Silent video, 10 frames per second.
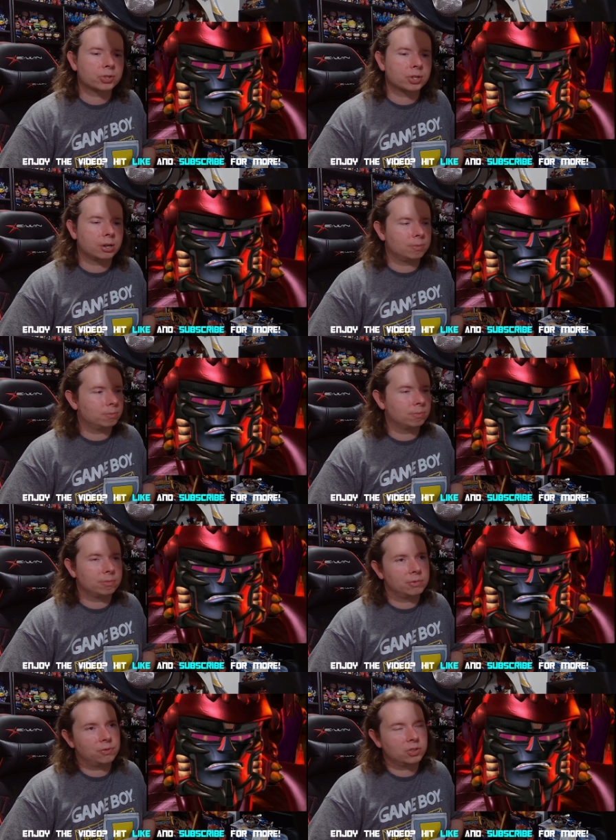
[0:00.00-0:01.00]
So
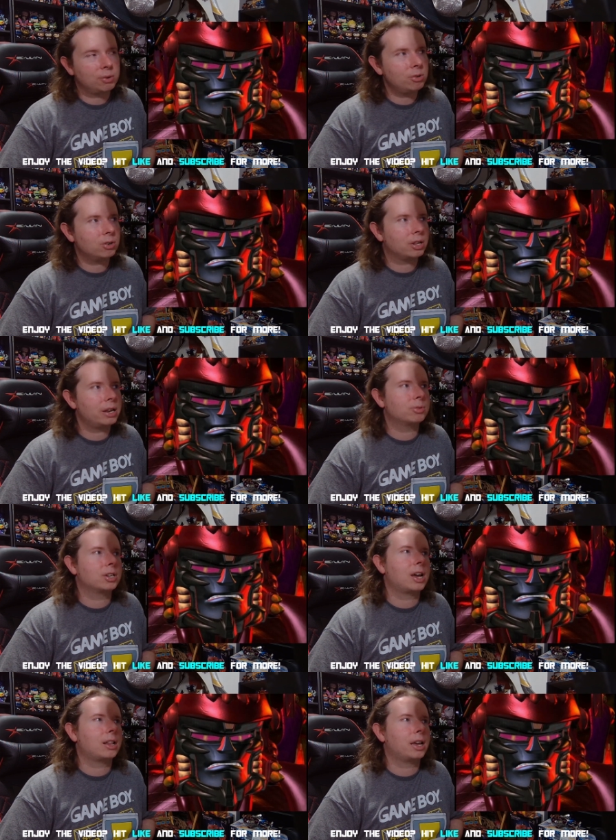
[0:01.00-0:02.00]
for someone who claims
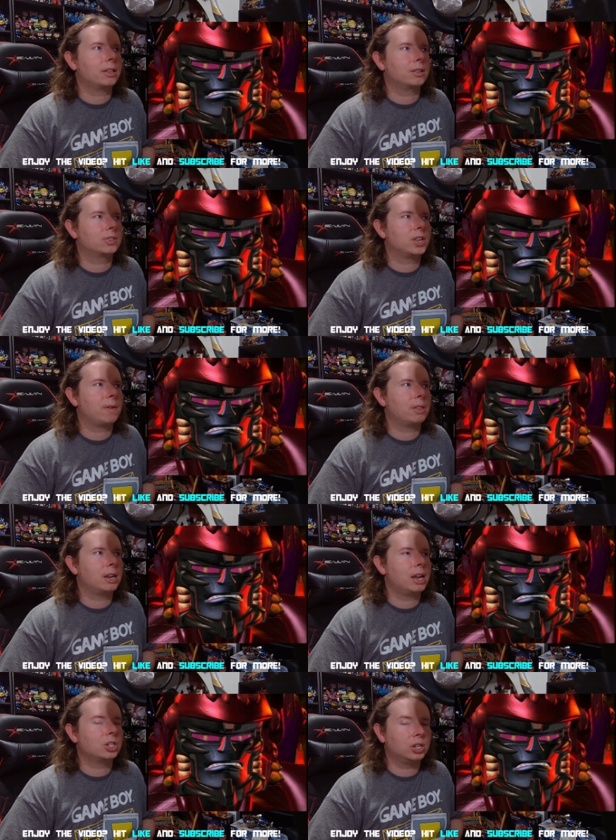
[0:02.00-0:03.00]
to not like saving the day,